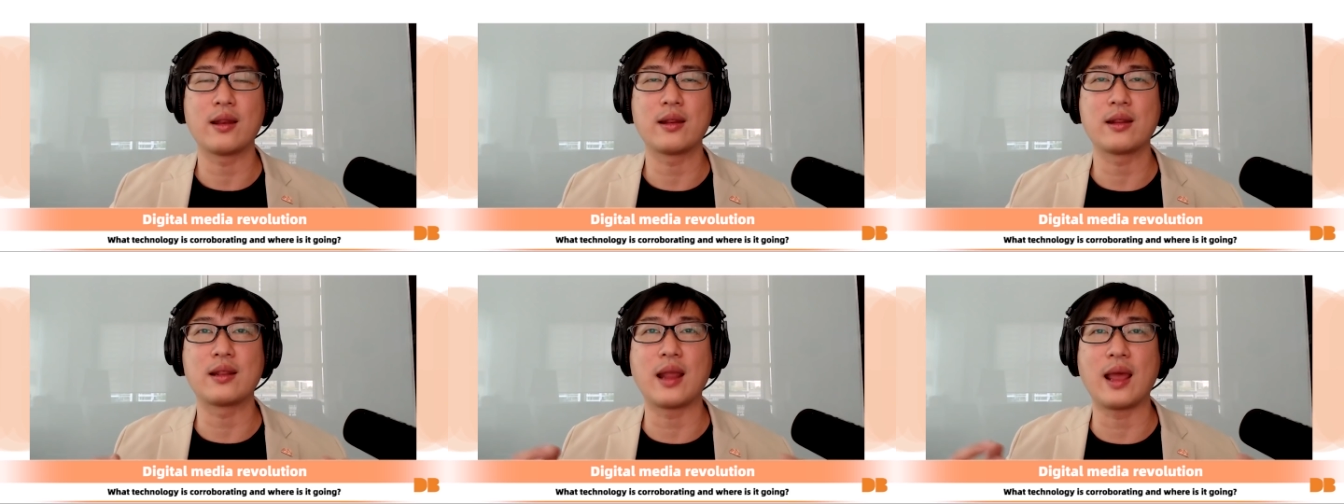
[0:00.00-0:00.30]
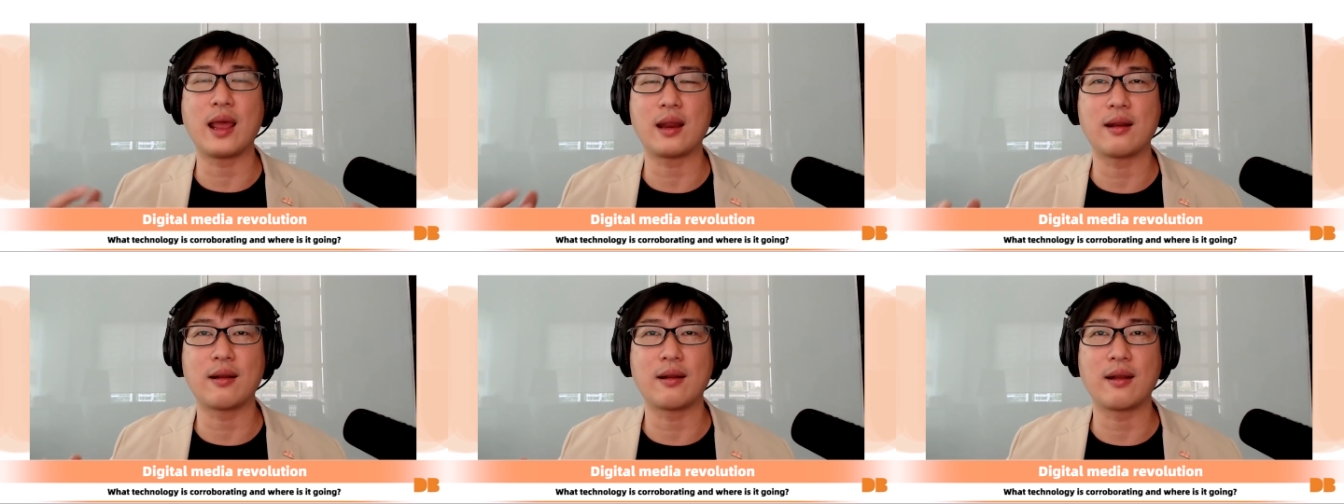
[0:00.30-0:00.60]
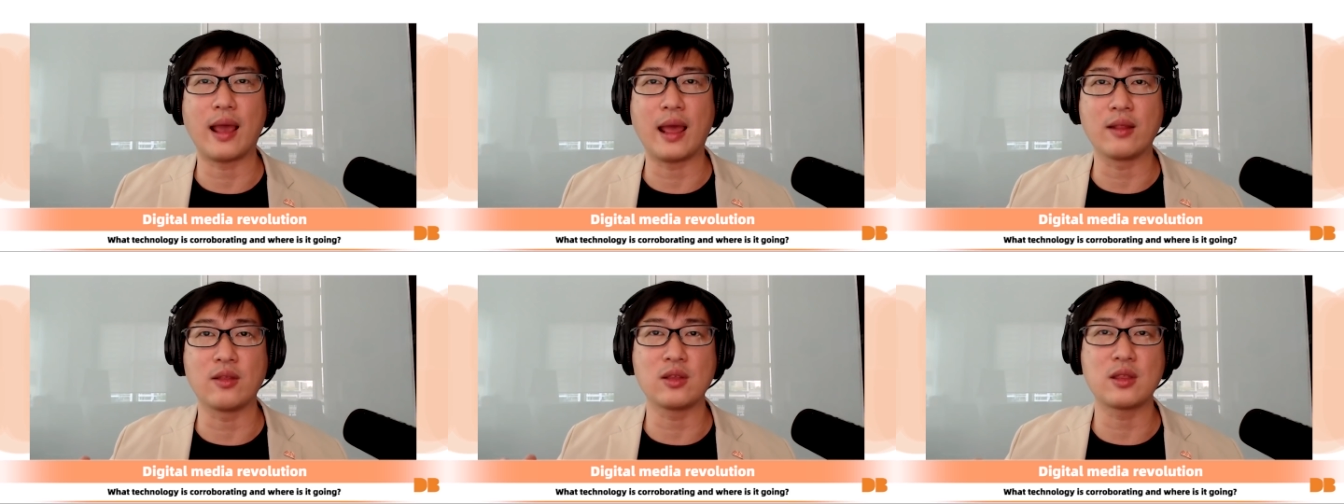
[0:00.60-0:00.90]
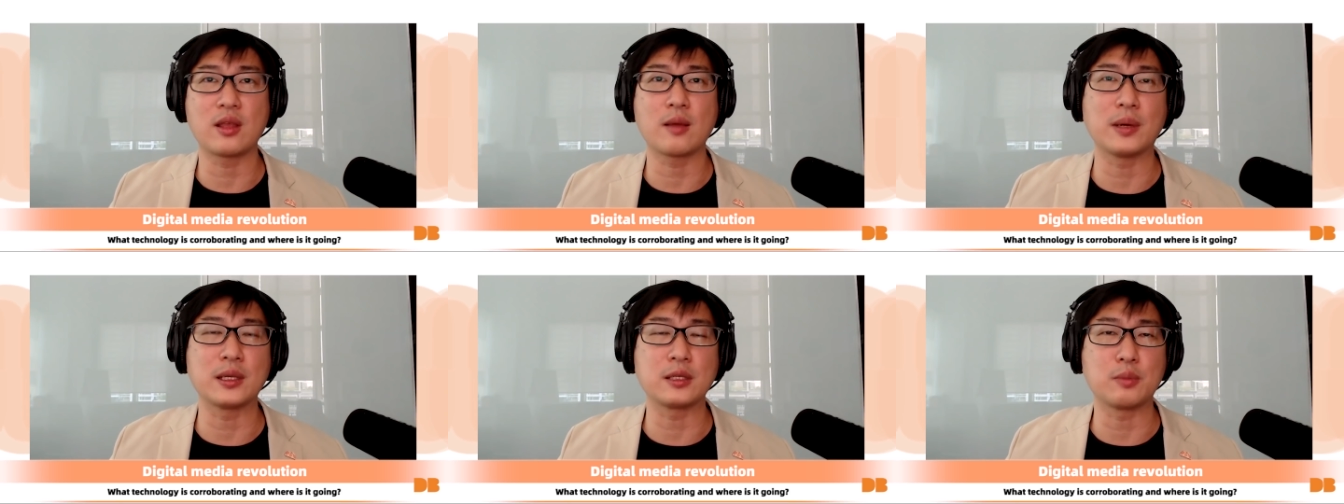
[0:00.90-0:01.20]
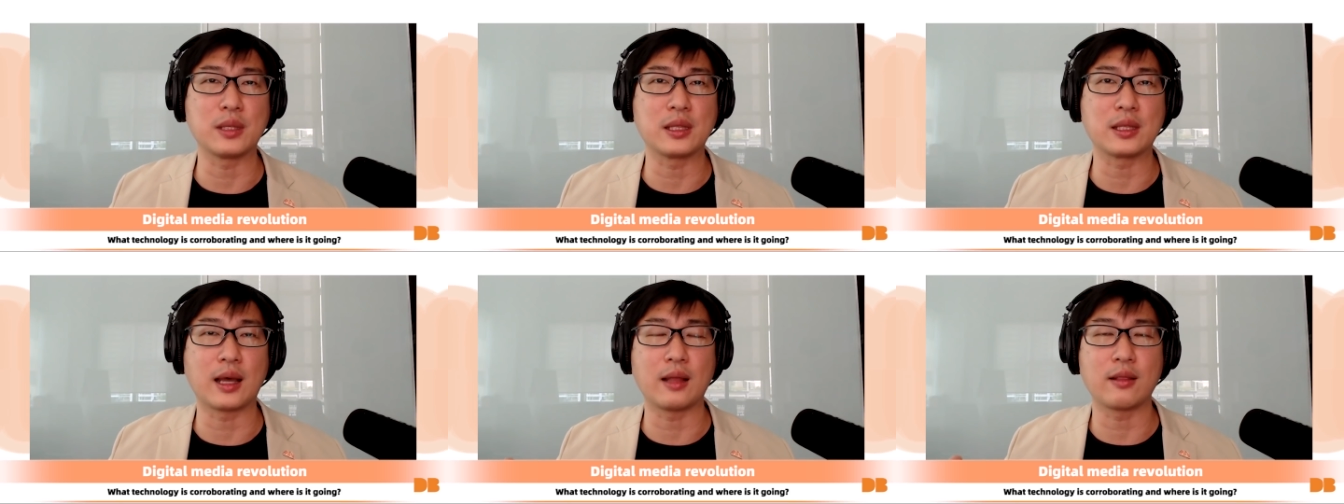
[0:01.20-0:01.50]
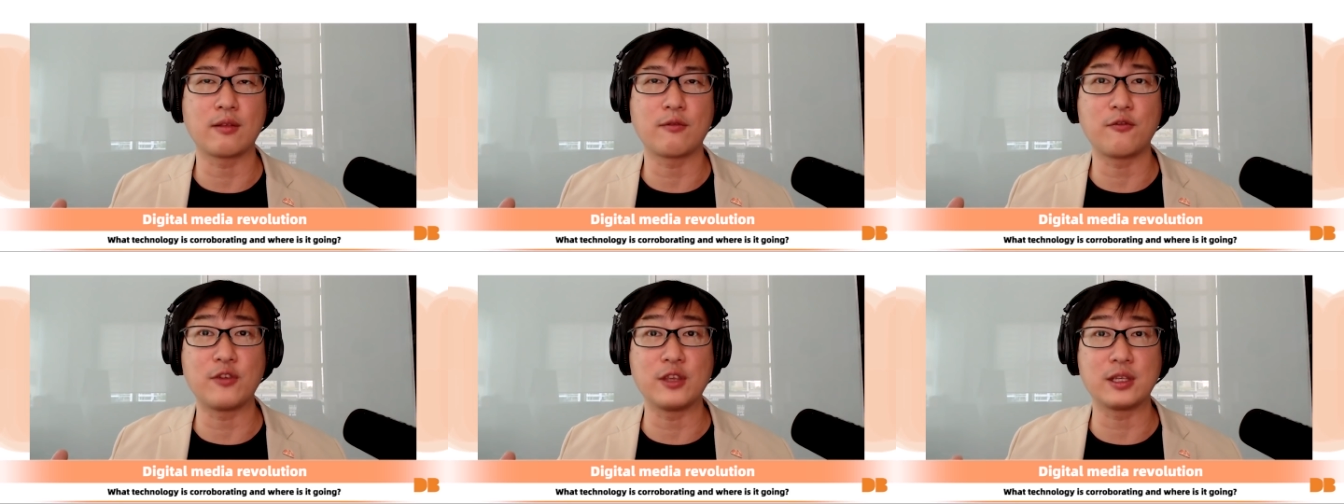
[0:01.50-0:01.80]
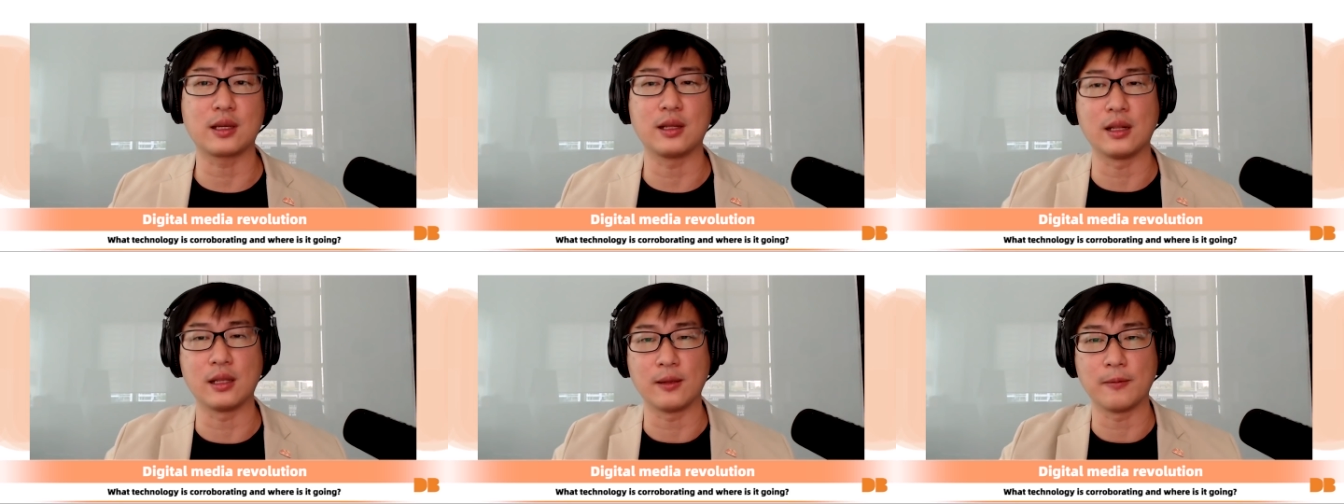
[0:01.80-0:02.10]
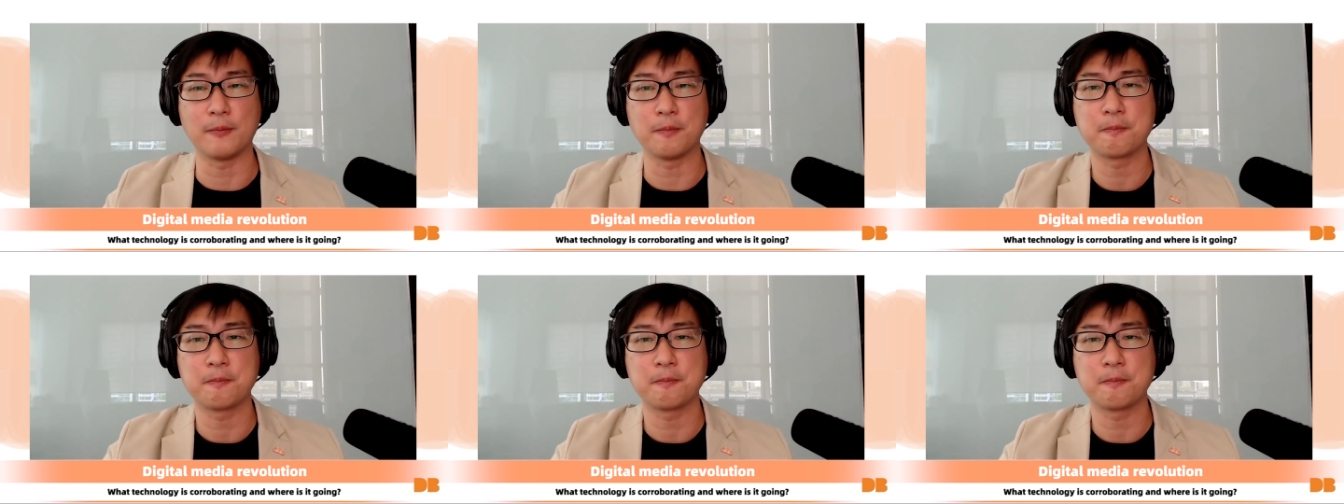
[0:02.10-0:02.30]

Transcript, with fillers: that editing must be done physically.